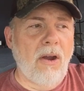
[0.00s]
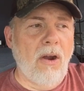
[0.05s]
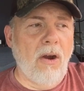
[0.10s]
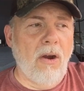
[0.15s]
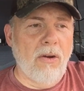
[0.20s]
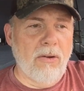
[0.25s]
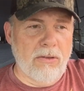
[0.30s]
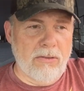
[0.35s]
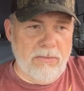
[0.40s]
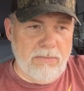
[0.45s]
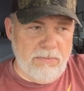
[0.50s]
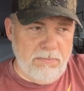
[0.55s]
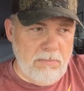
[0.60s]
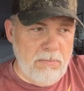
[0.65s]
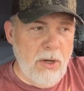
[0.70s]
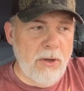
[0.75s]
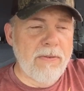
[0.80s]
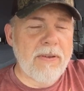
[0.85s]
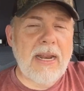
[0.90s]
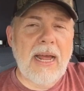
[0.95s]
or
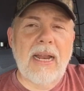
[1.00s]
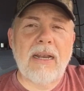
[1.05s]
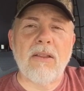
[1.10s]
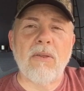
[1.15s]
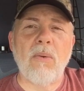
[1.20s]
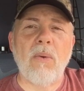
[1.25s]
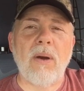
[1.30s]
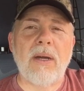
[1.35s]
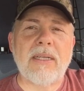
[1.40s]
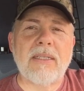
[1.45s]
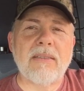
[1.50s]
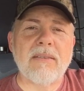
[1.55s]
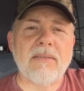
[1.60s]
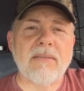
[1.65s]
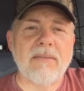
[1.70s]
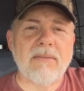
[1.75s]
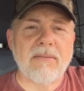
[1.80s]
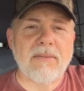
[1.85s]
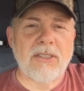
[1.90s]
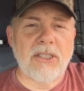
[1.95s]
move it out of the way
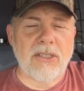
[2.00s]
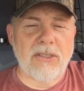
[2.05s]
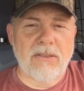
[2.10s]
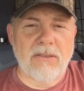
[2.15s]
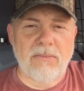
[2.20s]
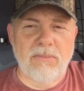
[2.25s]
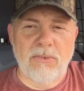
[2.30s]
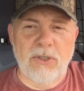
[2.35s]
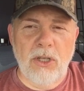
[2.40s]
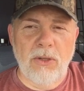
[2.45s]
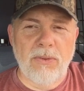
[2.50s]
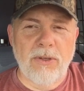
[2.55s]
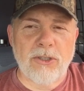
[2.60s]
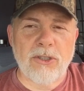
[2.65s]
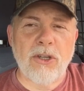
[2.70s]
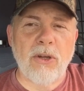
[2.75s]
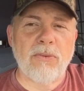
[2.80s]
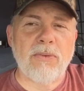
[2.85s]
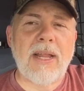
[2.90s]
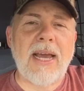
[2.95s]
just so
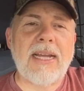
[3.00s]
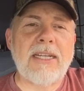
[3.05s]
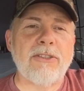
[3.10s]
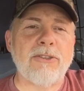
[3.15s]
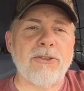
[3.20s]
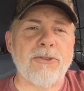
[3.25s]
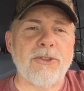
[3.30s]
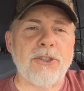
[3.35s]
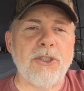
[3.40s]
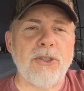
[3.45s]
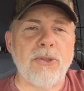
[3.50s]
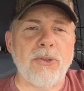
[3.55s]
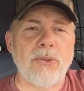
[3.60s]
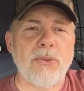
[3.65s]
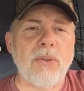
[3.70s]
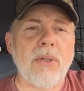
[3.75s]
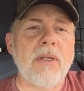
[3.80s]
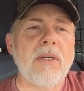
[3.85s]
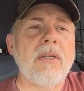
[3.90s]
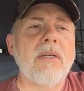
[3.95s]
there's no danger
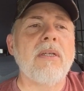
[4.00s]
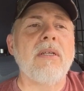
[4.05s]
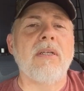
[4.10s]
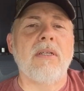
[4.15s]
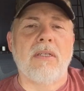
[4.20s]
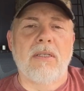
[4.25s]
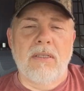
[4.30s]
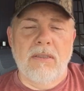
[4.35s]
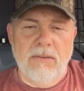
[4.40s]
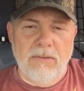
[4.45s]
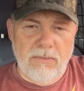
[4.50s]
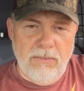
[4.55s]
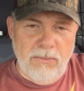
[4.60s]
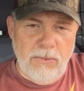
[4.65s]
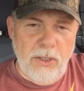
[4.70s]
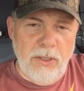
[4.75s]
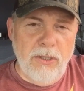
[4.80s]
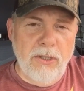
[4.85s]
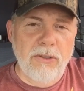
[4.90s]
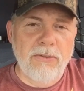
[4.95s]
to
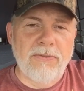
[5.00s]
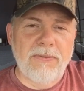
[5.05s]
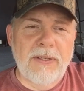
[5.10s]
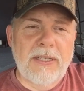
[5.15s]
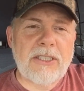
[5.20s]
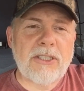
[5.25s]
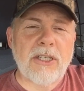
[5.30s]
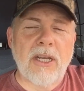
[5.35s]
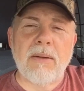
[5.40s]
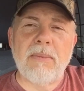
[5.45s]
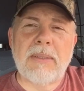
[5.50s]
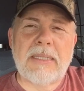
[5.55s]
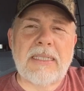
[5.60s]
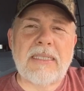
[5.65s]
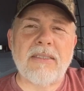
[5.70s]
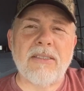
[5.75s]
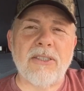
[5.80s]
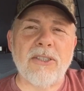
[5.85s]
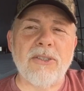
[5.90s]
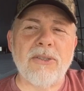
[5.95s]
the new fish coming
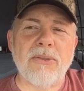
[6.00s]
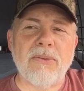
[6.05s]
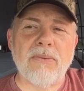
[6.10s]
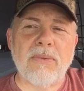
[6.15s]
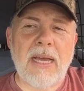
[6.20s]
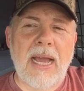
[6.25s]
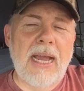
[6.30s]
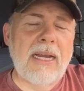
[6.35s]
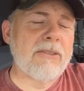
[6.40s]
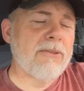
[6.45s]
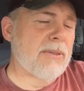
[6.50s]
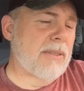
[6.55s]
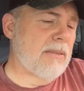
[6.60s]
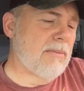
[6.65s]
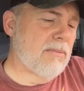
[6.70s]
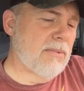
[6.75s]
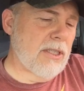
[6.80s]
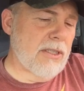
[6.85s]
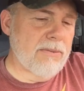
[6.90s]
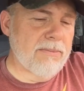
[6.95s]
into the hatchery.
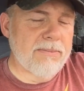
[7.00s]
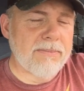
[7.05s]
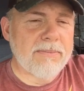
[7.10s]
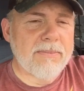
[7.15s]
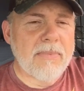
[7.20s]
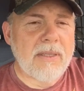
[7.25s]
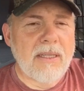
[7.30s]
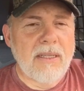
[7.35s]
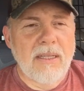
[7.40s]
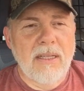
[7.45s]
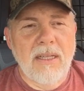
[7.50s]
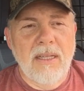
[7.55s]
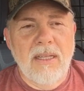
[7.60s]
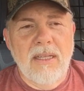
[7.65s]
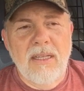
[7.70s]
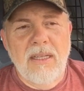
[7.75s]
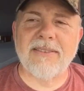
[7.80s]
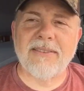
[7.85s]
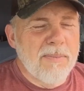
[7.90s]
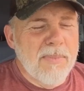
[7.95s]
So,
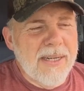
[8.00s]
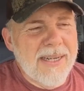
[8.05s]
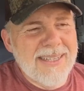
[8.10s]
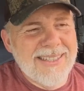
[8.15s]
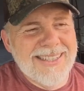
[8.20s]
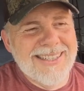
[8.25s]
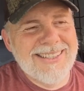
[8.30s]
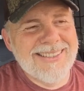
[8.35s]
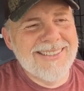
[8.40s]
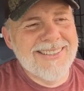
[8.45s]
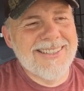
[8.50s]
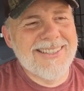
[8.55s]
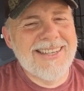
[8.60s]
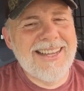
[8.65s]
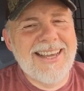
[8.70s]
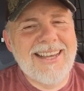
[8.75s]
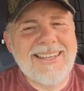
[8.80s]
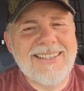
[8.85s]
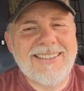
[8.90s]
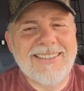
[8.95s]
but at the end of the
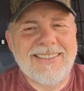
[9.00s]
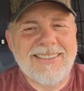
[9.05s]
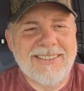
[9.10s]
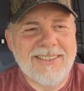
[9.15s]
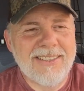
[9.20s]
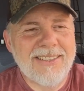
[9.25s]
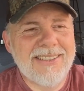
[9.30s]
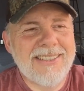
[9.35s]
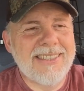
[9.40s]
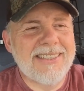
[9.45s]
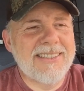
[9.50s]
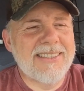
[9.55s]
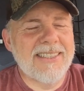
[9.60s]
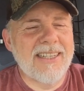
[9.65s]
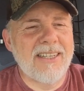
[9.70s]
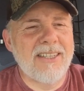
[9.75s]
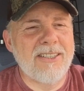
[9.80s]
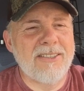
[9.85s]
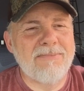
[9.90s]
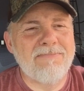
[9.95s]
day, it's
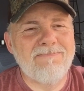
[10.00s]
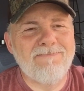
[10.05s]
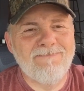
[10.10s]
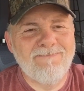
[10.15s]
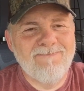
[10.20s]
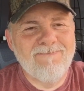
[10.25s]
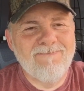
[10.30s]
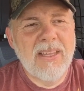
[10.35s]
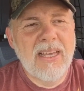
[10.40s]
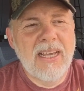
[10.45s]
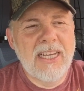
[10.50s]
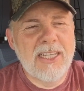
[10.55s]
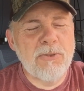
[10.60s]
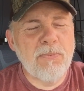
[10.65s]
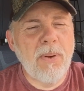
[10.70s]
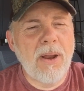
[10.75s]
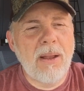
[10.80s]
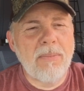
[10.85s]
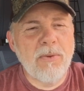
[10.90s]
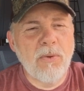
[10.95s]
um, it's
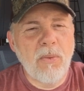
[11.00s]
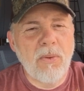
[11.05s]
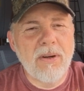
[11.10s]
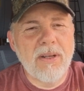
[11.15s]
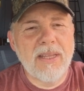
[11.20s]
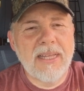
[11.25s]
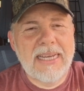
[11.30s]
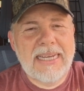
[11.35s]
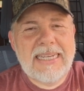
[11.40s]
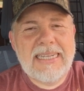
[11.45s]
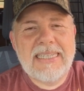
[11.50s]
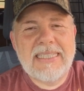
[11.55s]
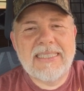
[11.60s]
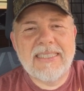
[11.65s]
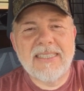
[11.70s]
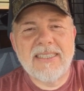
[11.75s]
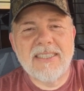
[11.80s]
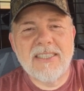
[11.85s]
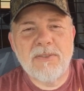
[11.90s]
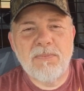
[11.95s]
probably one of the
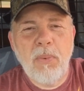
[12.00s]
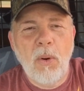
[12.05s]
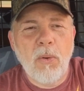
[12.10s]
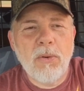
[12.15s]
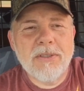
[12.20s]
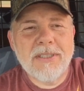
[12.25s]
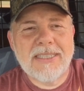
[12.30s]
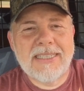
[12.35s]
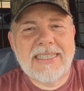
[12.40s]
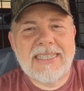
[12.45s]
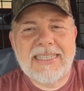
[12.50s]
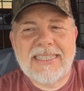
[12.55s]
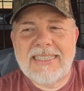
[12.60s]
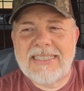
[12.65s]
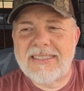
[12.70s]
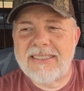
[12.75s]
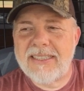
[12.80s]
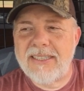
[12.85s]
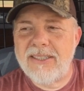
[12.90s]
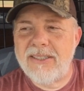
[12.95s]
easiest sports to get
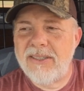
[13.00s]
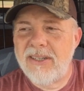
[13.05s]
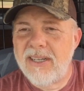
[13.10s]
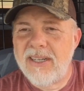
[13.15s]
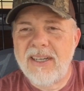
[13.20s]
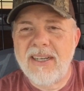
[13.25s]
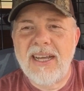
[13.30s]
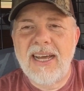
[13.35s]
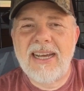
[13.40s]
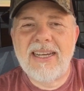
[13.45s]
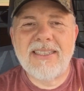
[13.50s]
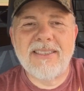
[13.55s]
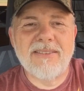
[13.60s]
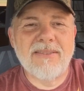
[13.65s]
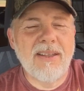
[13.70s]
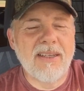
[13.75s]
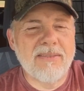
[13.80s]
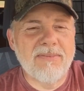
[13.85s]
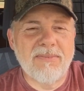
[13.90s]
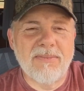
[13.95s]
into. Hey,
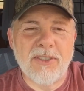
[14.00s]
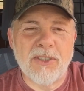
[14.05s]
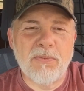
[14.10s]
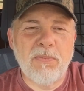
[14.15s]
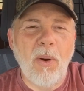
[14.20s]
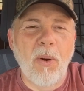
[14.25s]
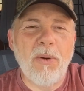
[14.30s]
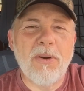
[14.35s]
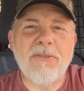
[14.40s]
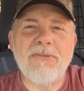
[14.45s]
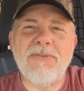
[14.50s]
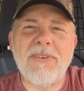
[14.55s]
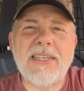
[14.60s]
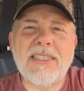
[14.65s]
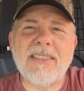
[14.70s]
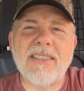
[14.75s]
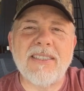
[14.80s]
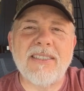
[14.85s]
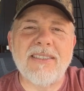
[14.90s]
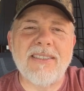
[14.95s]
the sport of
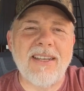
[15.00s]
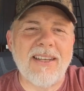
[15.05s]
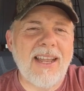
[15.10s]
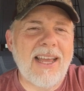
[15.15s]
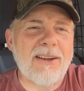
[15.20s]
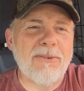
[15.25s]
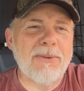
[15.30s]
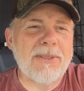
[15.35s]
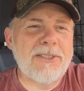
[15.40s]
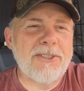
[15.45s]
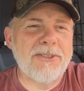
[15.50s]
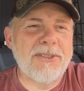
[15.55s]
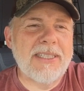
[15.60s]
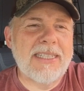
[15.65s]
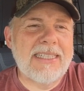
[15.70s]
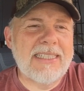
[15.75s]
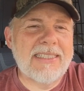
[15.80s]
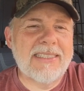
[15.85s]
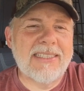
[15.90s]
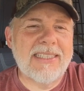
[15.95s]
fishing, like Richard
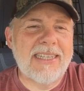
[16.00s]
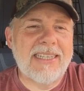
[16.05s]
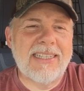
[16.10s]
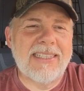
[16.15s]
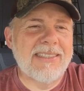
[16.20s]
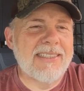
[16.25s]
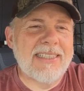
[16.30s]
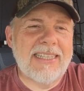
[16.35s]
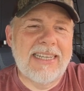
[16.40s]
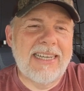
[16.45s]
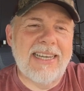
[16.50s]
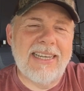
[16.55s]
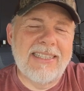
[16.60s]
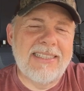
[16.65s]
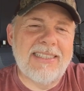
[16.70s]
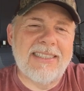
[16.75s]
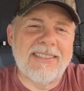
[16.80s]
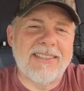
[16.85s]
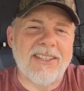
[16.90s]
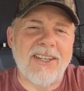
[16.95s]
Jean said, it,
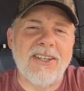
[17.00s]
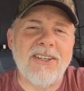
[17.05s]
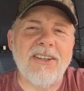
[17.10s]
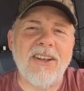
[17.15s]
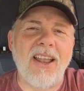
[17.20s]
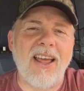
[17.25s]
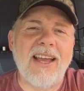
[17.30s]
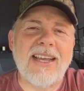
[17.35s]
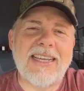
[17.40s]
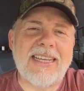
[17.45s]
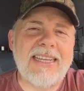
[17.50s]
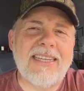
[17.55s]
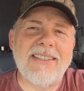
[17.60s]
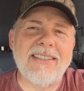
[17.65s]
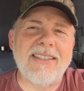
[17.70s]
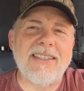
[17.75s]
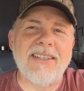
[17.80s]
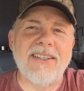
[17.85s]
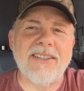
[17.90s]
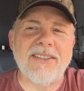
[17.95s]
it is unlike
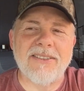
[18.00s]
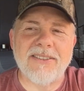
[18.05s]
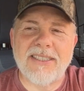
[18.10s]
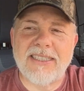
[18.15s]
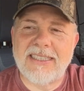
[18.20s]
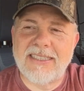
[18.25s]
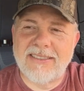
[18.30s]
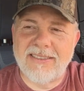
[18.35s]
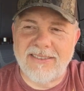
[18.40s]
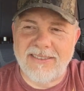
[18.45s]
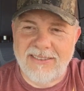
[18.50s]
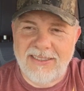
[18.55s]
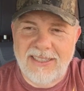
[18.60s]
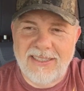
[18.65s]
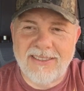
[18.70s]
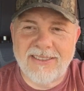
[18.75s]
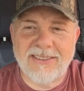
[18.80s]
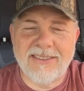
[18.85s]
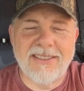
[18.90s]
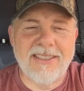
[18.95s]
any other. It,
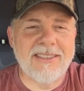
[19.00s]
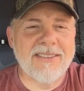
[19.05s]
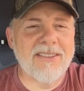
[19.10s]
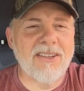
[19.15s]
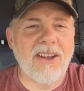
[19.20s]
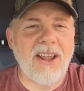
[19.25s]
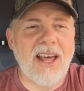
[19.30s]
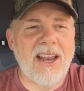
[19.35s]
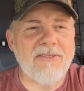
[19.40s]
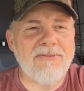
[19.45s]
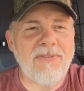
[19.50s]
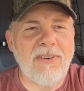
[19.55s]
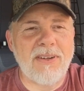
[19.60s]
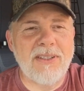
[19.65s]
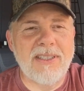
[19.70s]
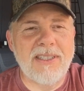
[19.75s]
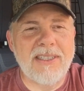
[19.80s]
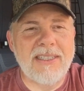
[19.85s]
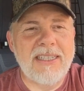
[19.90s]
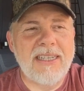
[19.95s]
it's it's a lot of
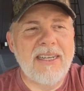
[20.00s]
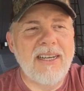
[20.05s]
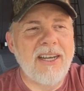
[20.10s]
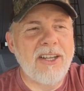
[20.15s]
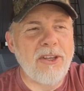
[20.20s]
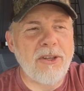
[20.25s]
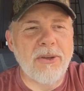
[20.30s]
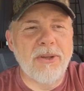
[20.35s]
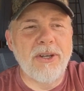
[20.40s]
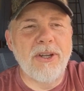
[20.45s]
fun. You